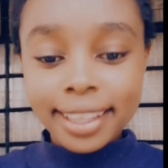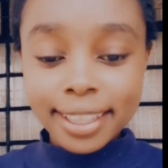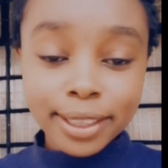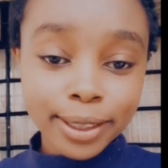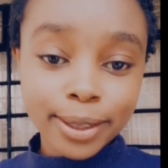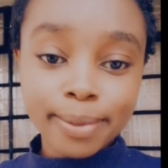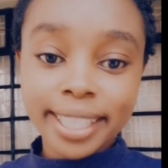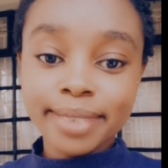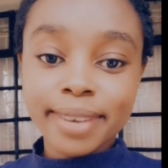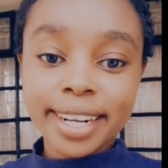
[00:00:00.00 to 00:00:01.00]
Thank you so
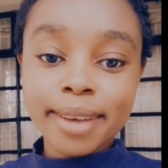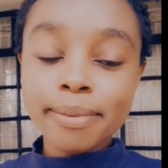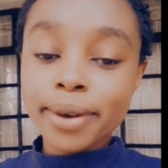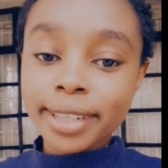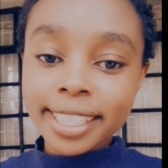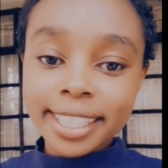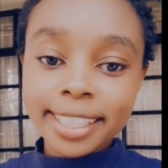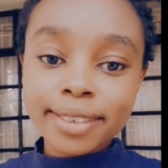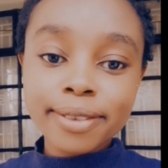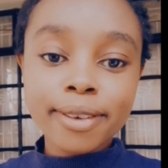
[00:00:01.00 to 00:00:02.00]
much, Mariam
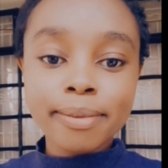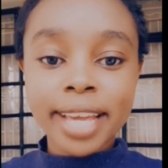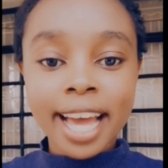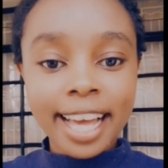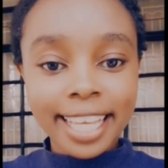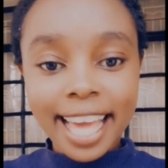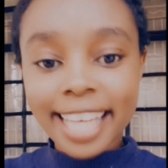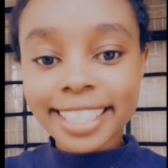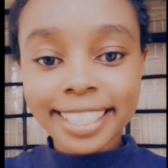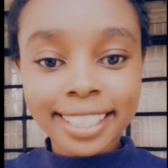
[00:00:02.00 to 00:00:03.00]
Polding, for being our
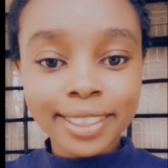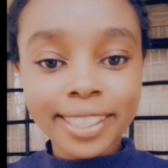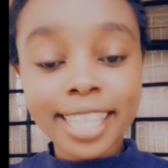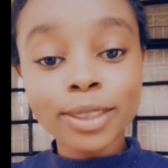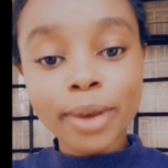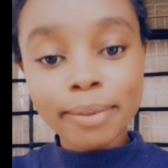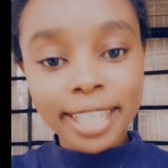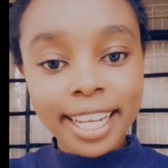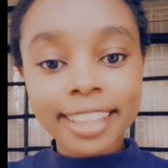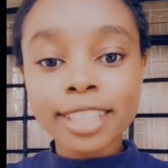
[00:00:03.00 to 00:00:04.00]
guest in today's
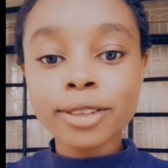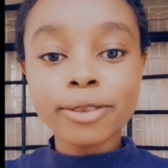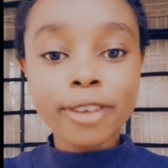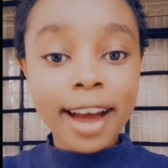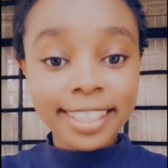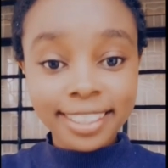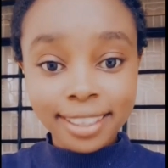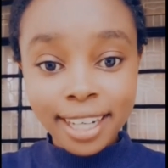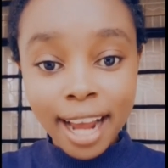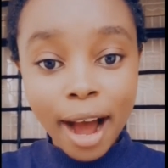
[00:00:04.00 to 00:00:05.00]
webinar. Thank you for
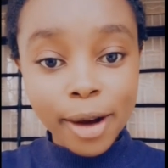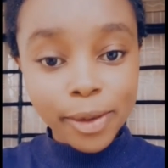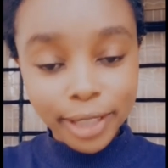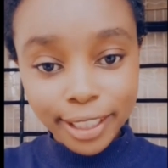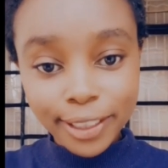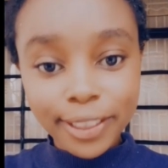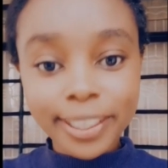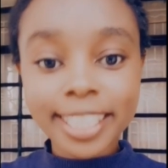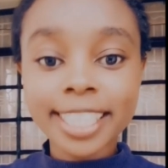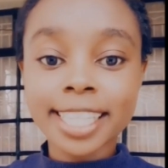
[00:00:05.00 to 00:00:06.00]
answering our
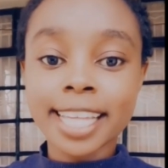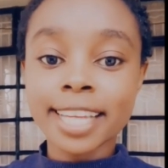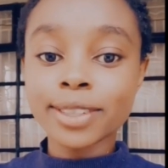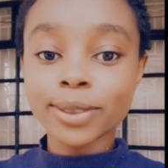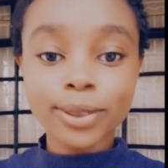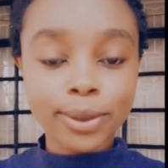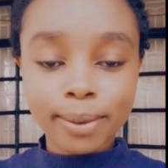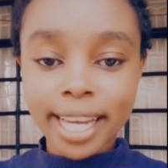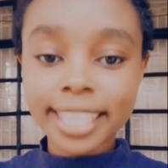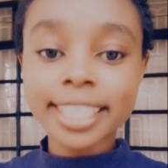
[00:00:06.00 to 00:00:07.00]
questions. Thank you so
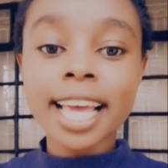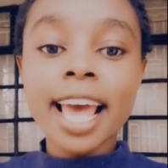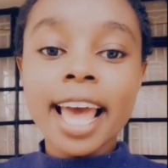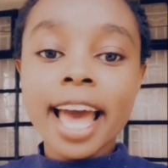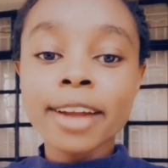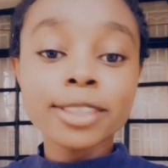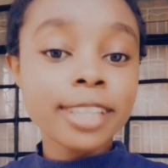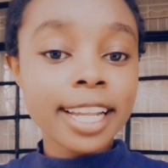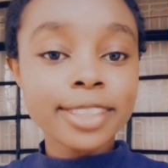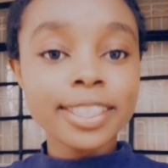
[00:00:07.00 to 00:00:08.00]
much. I'd
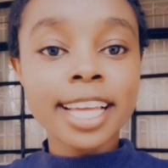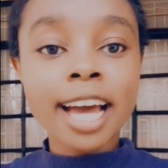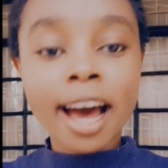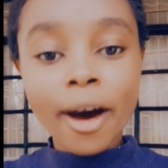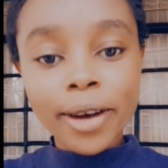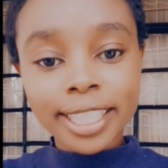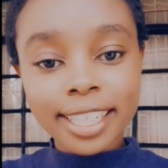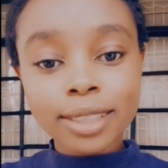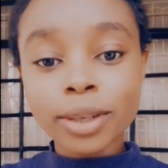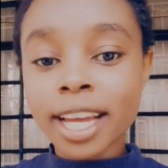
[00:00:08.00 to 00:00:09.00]
also like to thank our
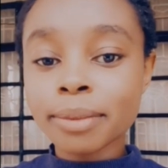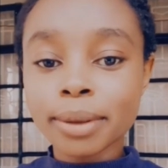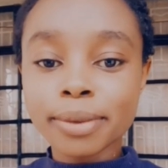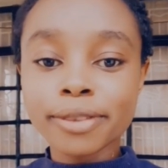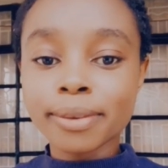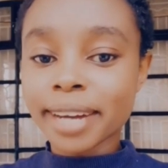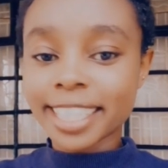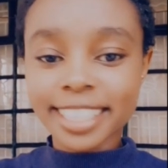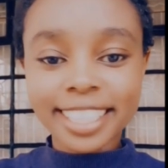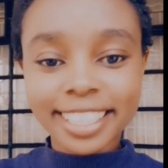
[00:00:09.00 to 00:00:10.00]
audience. We had people from
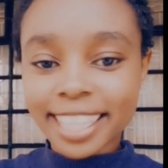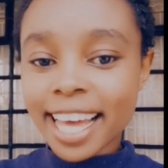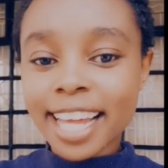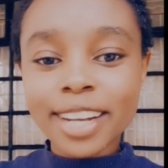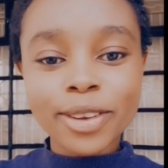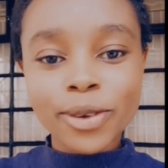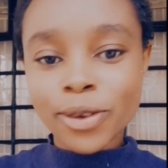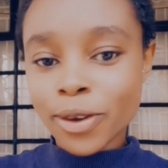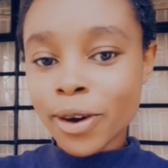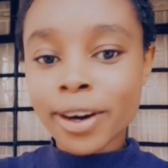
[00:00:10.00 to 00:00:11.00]
Kazakhstan, New
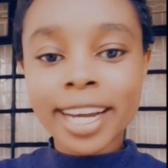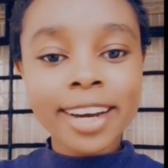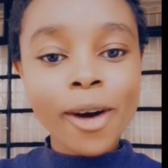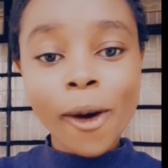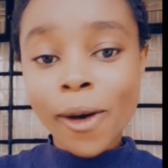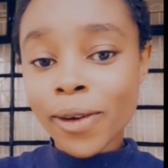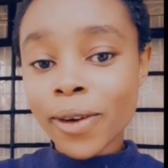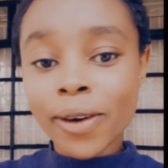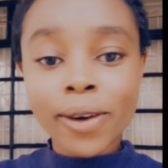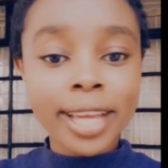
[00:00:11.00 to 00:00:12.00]
York,
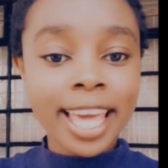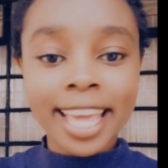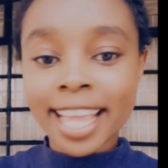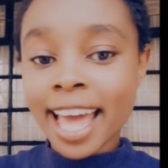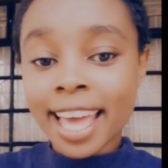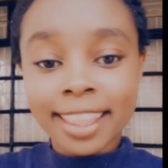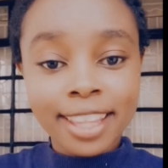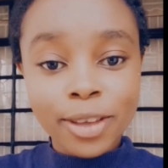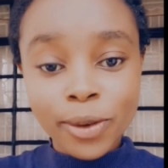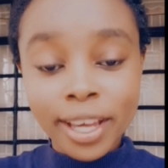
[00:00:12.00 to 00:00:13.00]
Congo, Kenya, and
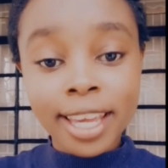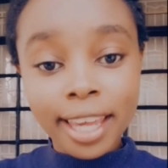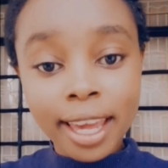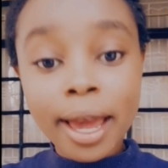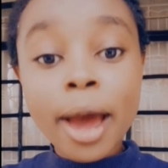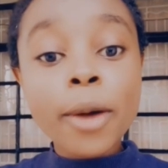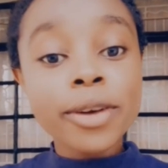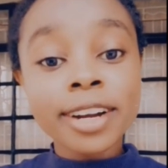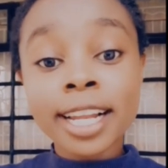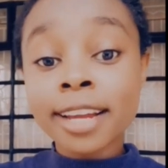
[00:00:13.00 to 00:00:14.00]
the UAE.
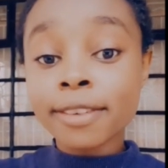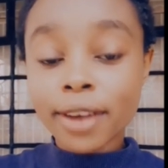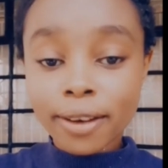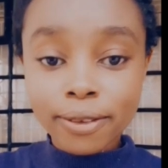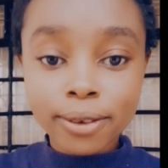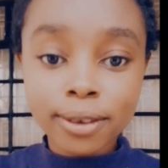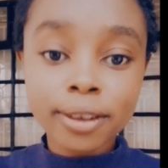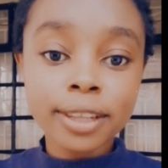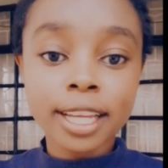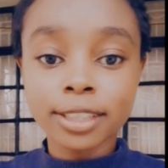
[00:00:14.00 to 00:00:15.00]
We're really
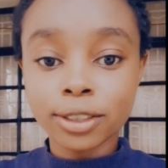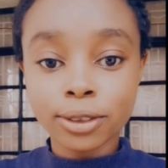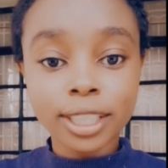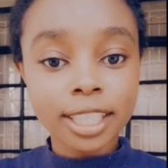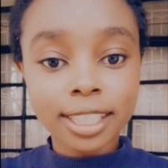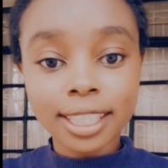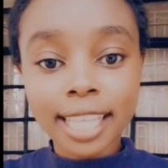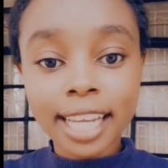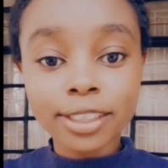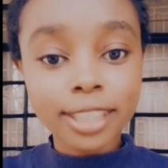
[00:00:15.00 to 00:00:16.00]
grateful that you set
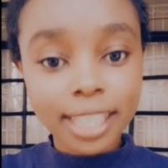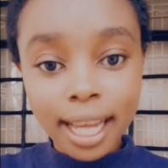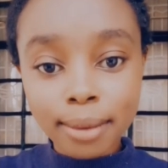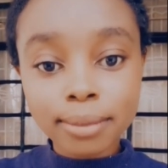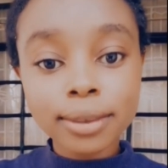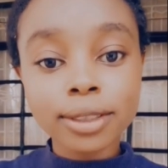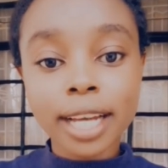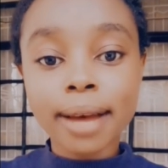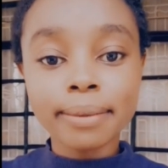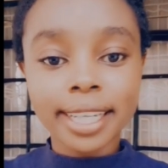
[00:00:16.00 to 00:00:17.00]
aside your time to
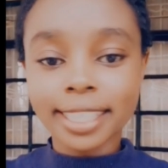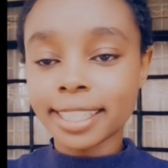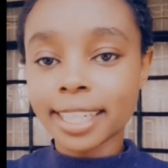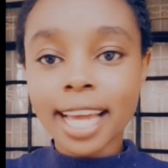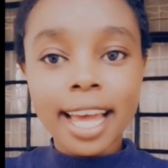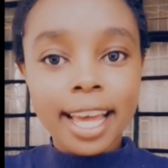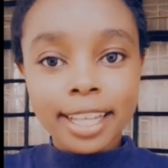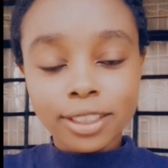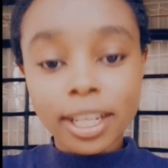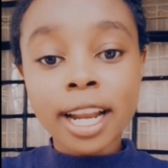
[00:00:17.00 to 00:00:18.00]
come and
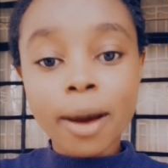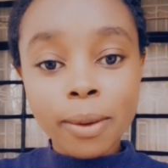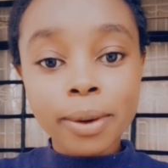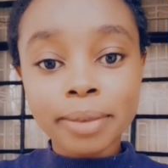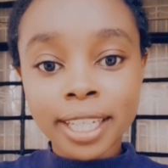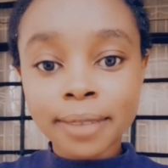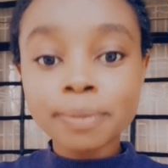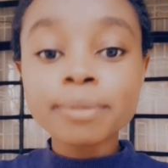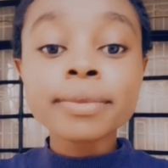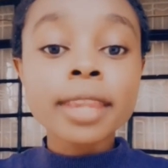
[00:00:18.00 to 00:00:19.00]
join our webinar.
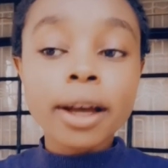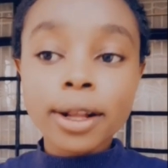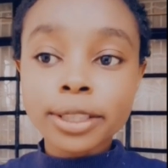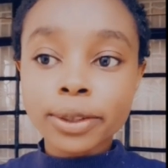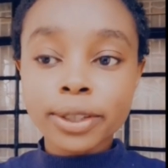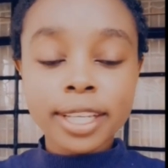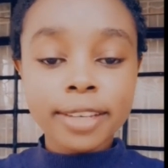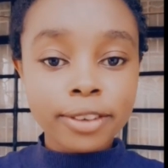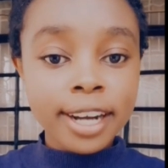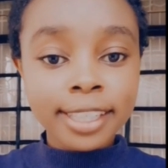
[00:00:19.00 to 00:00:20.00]
Also,
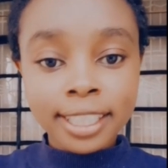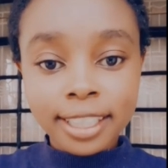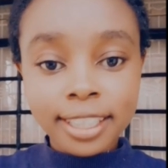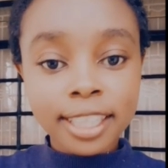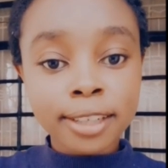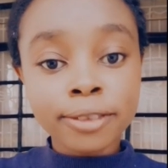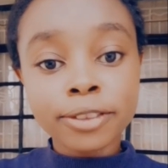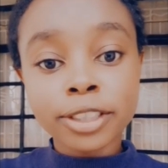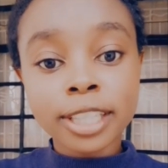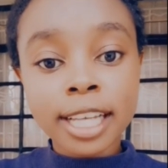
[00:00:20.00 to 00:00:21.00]
if you are interested in
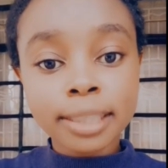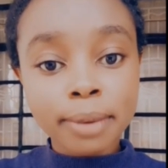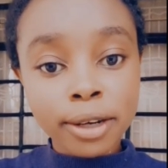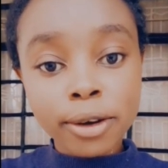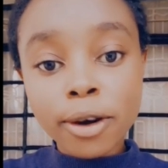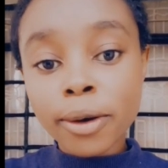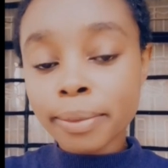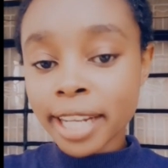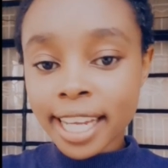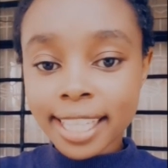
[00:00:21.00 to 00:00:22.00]
future SpunkGo
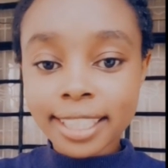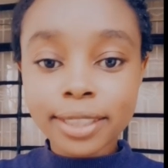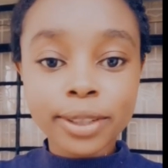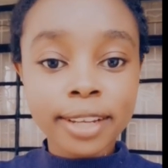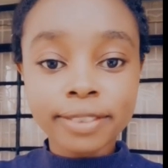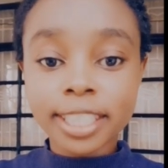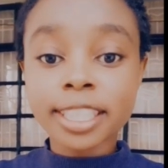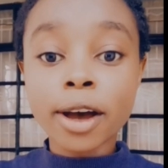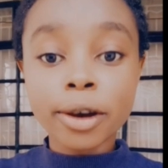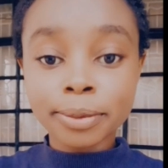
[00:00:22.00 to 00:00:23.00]
webinars, you can visit
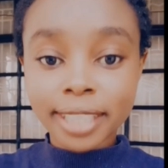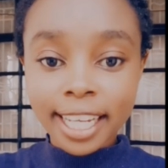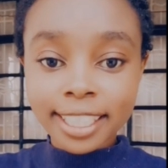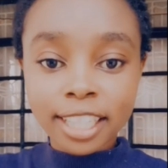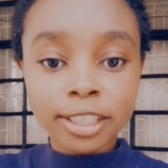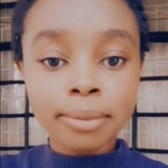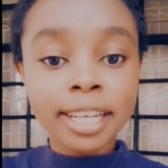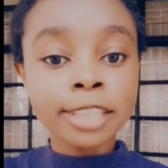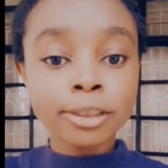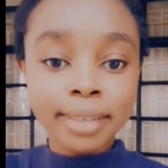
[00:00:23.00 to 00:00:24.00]
our website and you'll be
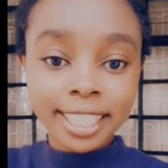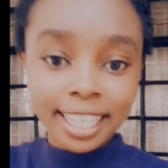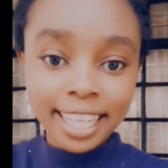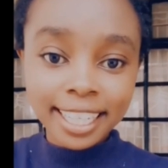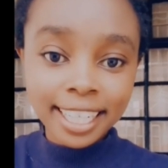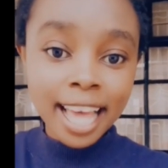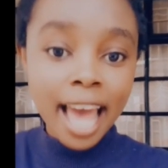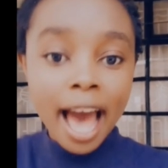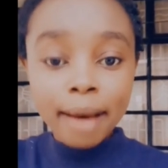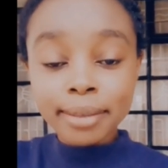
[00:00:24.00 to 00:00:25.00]
automatically
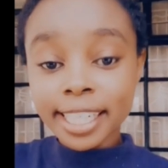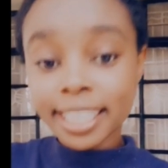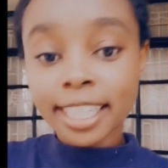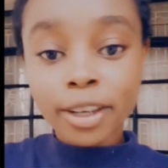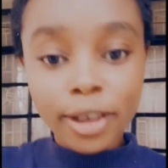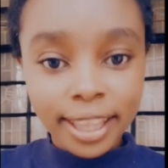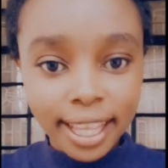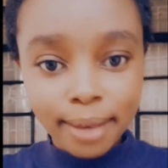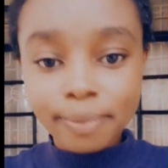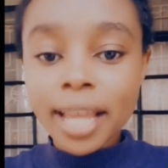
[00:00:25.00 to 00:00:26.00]
updated on
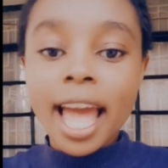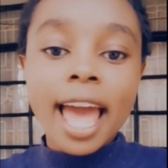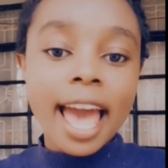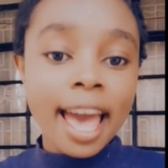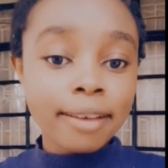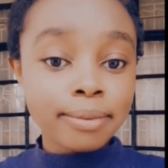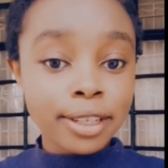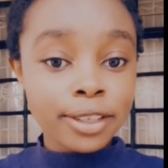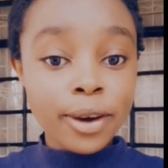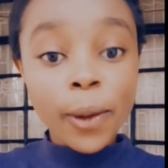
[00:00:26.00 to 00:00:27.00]
them. I have
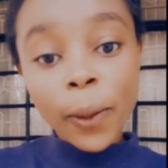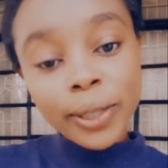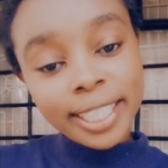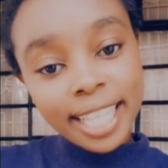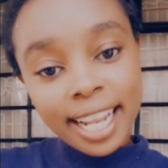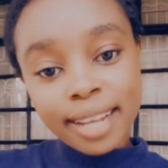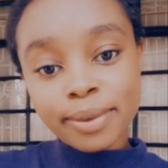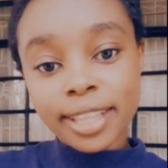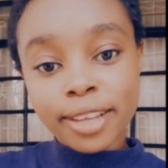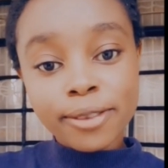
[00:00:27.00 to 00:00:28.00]
been your host, Ella
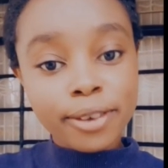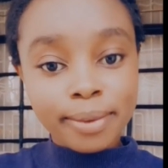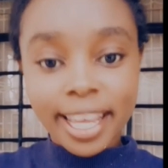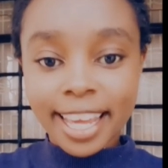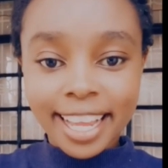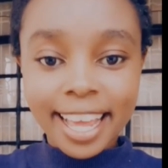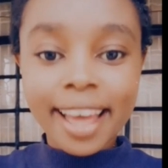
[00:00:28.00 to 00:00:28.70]
Mudeu from Kenya.